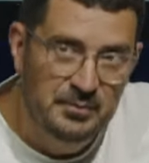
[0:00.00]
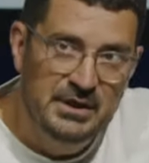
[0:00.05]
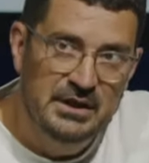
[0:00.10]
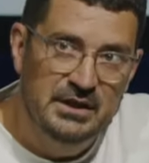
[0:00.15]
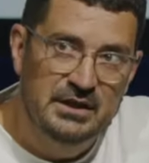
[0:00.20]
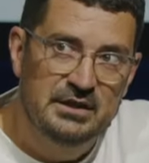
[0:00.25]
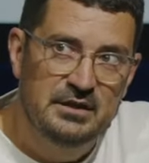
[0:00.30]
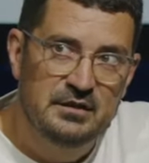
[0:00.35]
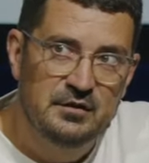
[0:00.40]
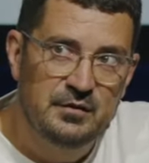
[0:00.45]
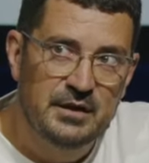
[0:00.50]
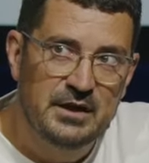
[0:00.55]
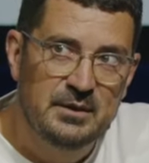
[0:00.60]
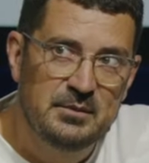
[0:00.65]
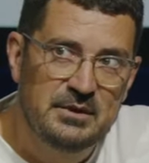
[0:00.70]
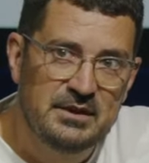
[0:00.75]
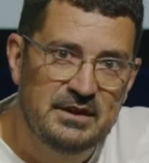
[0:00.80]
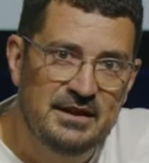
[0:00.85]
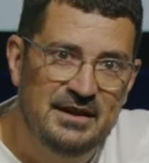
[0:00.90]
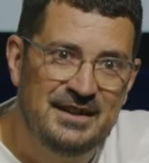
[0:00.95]
big in this
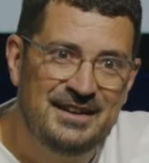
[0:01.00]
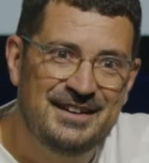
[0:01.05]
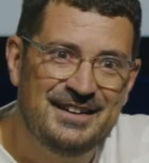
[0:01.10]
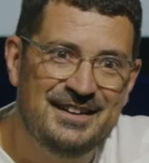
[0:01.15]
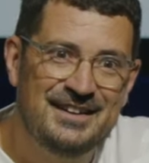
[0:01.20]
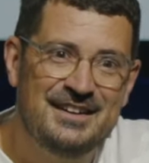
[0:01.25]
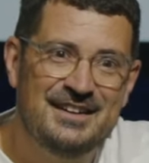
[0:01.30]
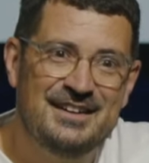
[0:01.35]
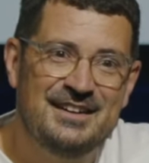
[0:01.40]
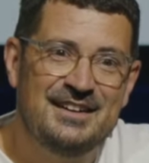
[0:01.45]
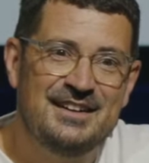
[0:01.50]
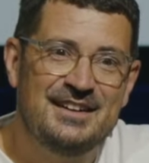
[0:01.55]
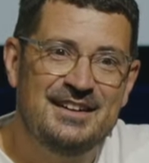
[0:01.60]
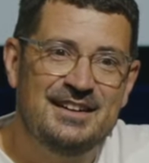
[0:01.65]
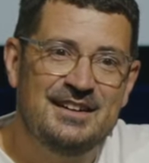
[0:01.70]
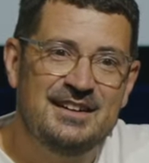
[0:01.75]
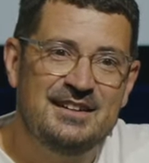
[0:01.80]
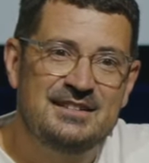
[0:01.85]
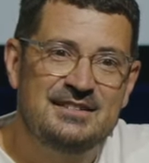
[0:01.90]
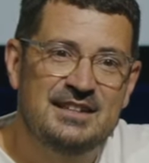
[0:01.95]
family.
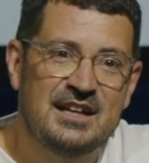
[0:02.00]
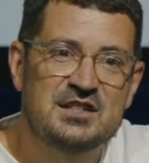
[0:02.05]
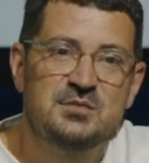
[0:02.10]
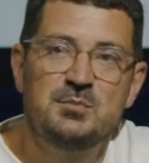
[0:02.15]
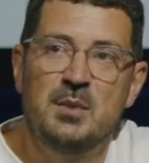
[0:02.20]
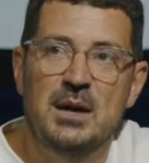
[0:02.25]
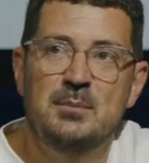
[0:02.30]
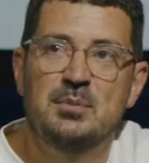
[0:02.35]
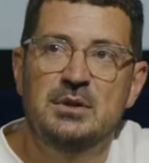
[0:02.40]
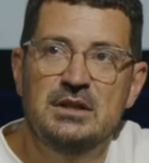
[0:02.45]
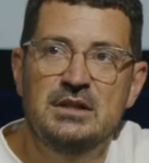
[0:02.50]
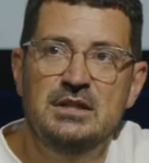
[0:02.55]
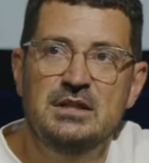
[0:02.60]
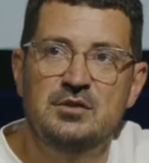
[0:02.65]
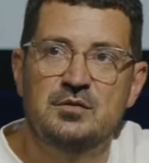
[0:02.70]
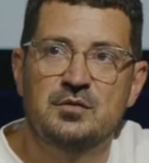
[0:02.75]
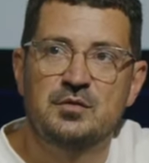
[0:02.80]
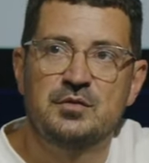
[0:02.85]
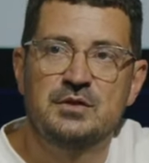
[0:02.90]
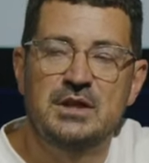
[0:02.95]
That's my
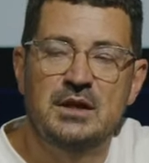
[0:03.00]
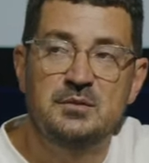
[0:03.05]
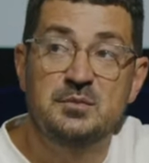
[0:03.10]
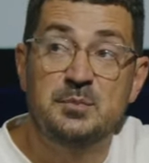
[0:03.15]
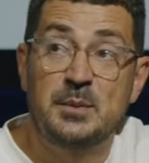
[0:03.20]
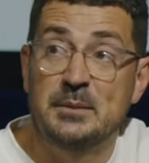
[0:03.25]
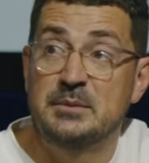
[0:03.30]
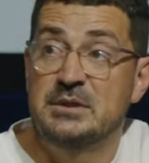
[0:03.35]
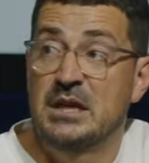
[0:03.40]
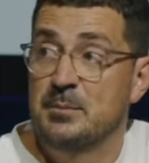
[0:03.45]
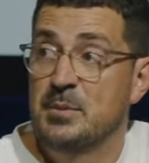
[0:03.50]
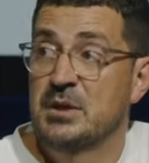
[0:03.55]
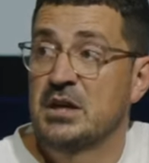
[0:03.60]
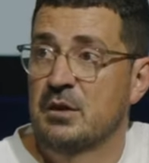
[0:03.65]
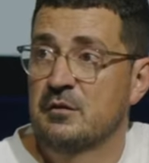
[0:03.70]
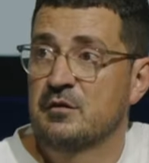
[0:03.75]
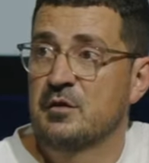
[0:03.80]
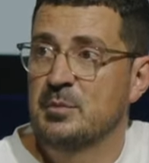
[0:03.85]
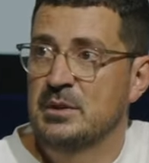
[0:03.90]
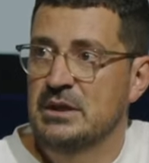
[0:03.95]
belief. That
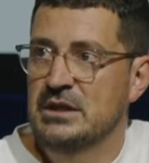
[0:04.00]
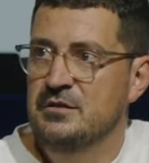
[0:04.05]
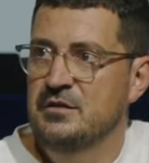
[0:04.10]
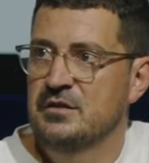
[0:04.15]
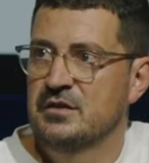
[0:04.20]
becomes a belief